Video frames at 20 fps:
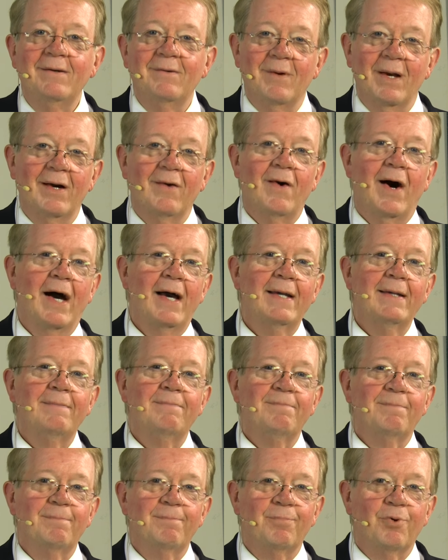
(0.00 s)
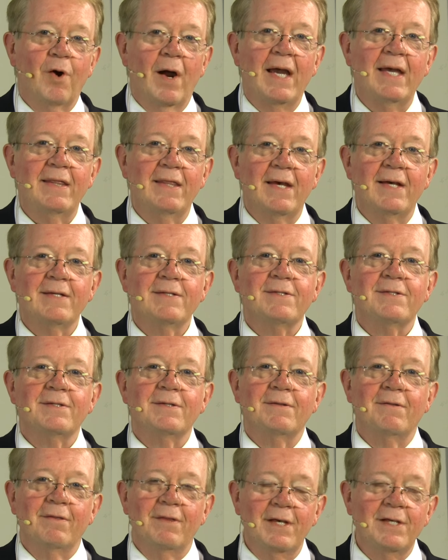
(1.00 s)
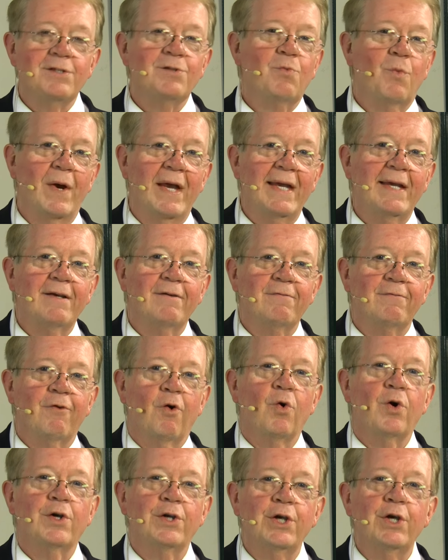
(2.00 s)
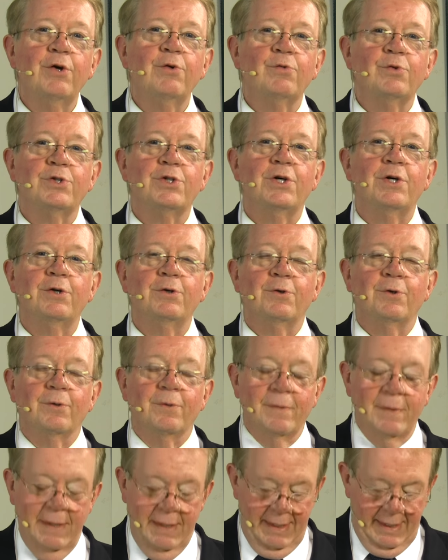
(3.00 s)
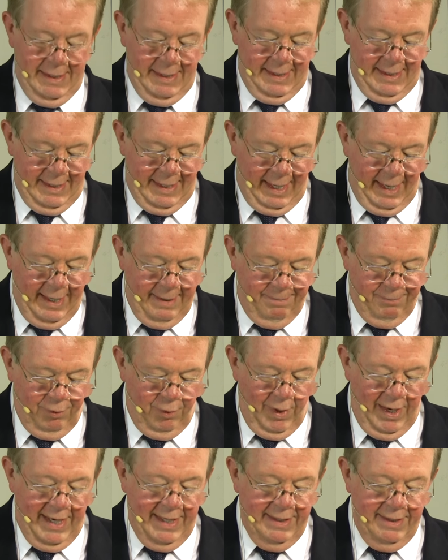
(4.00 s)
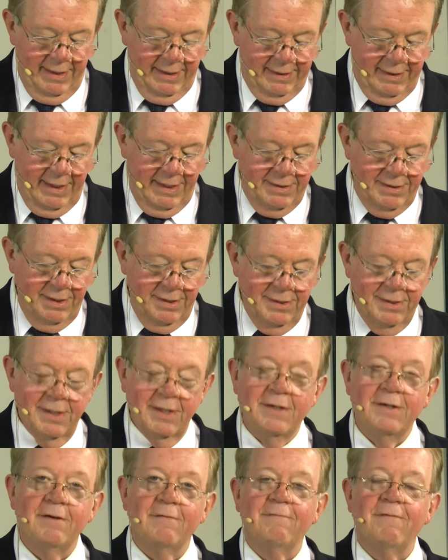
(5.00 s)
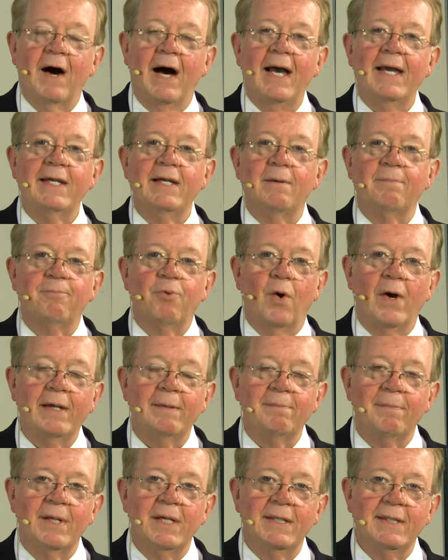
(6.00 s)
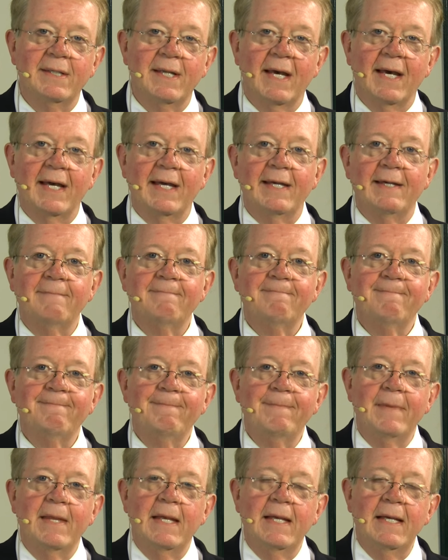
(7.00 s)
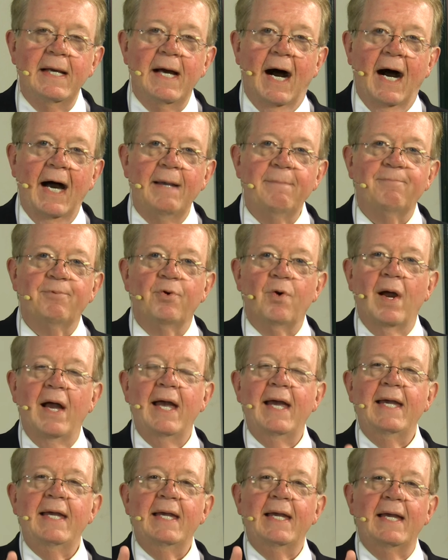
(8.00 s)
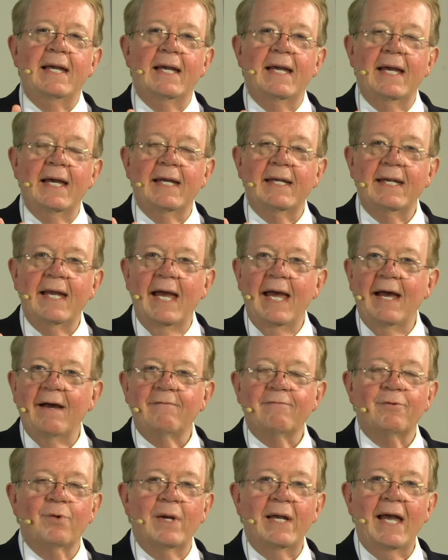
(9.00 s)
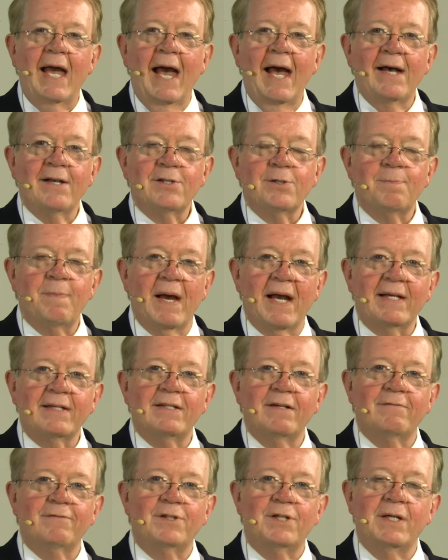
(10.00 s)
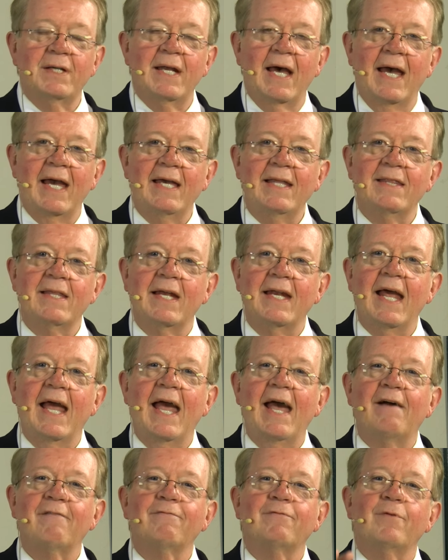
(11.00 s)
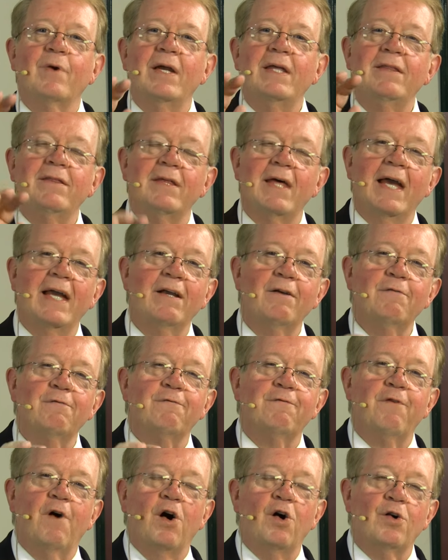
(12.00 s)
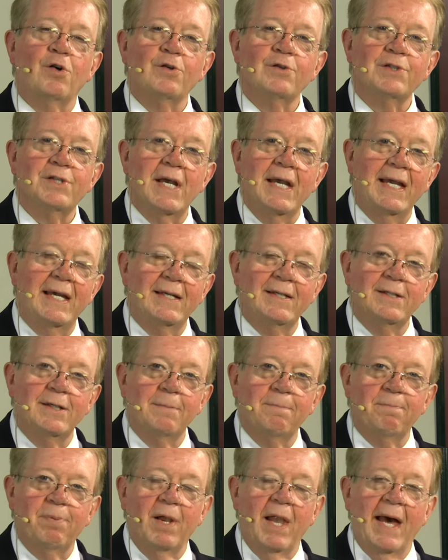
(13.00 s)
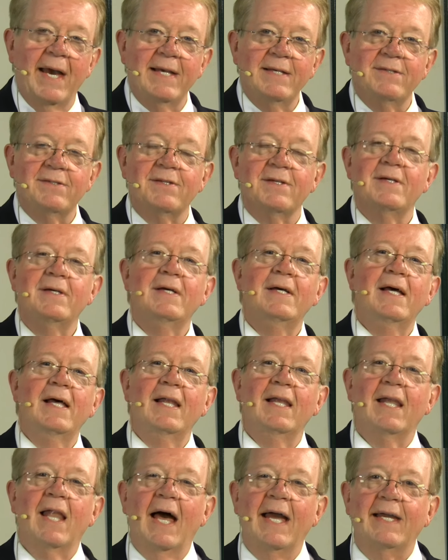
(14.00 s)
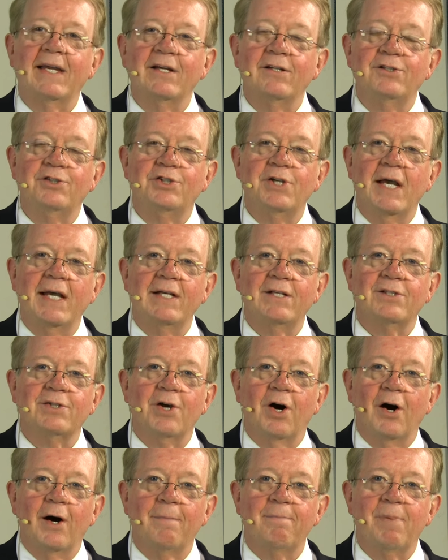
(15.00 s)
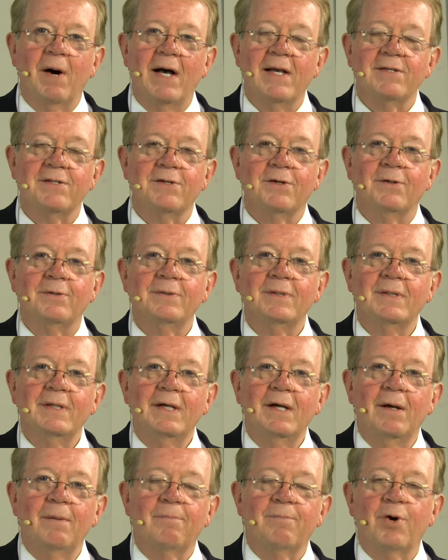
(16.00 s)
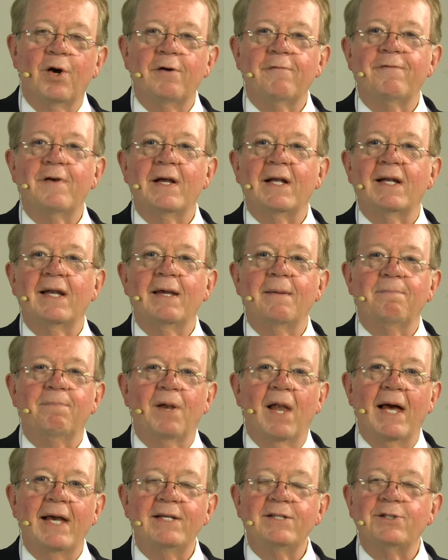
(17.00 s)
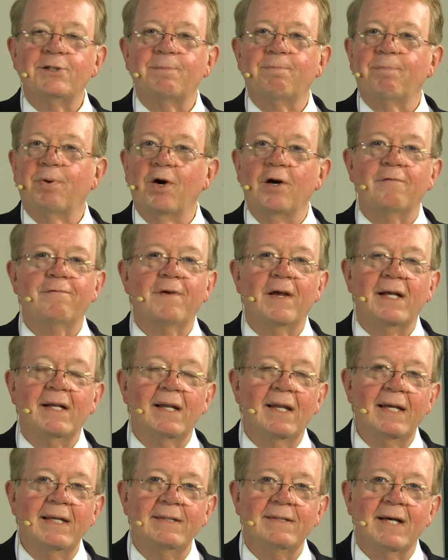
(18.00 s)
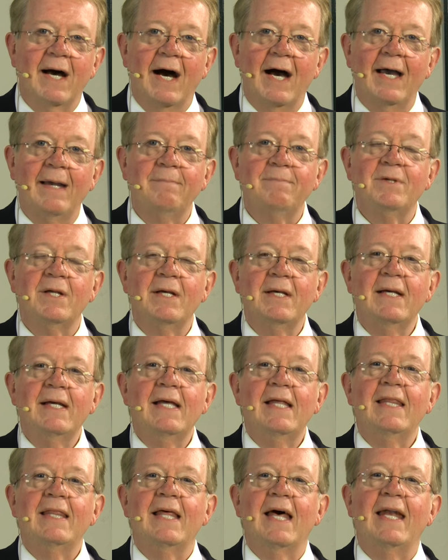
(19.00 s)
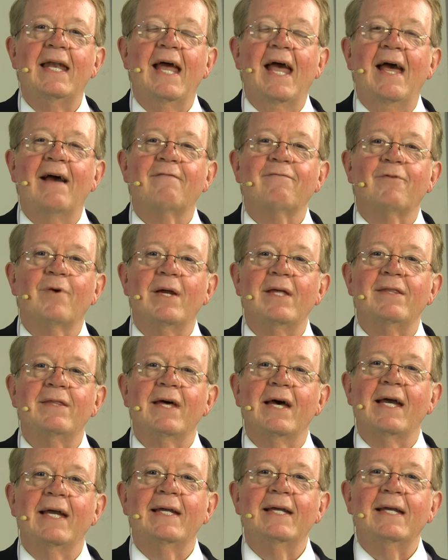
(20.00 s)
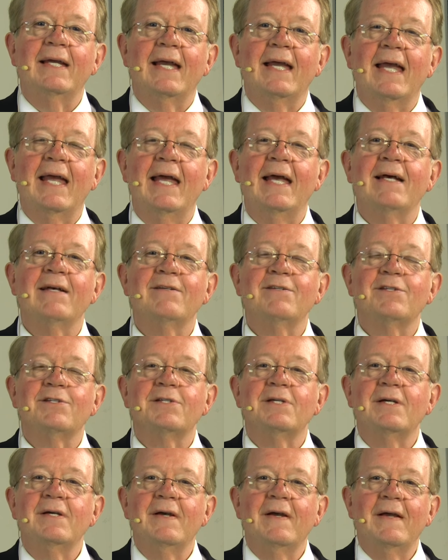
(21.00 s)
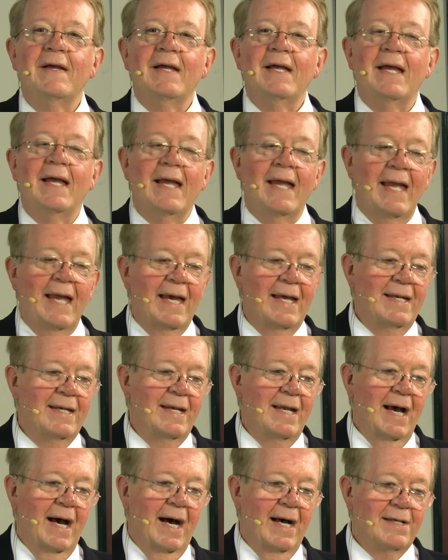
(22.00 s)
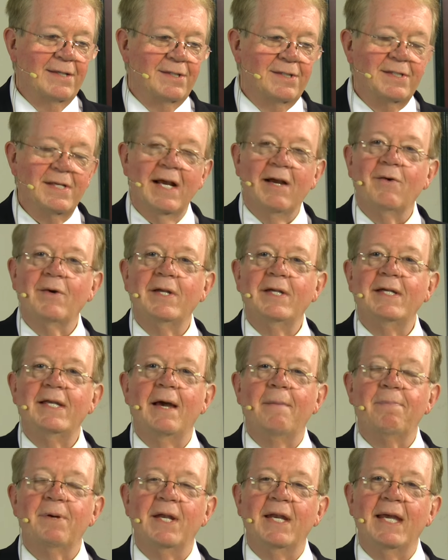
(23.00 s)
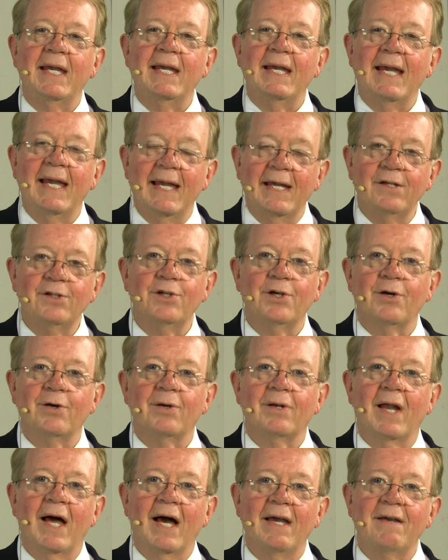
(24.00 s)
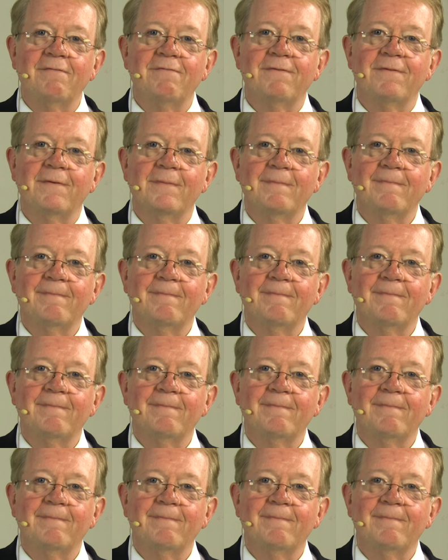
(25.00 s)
Well, I pray this week for you too. I pray that this is a divine appointment day. I pray in every aspect of today that everything falls into place like a jigsaw puzzle, perfectly placed, perfectly timed, that everything is in a serendipity in your life.